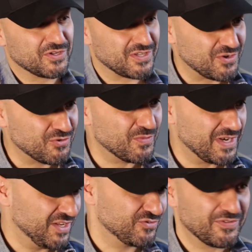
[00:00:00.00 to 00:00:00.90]
because I
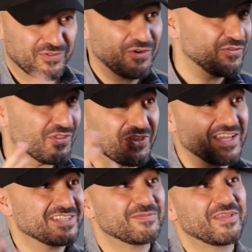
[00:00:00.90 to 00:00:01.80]
normally drift off on
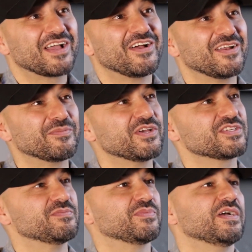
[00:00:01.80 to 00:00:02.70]
things. I'm that kind of
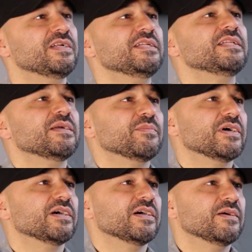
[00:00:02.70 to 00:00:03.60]
person, but
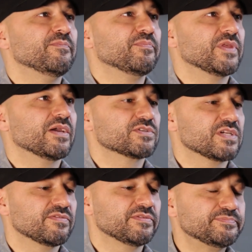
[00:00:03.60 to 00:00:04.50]
but um, yeah, it was
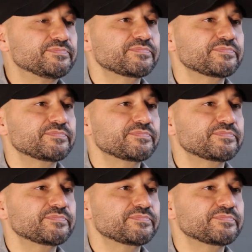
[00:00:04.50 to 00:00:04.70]
tough.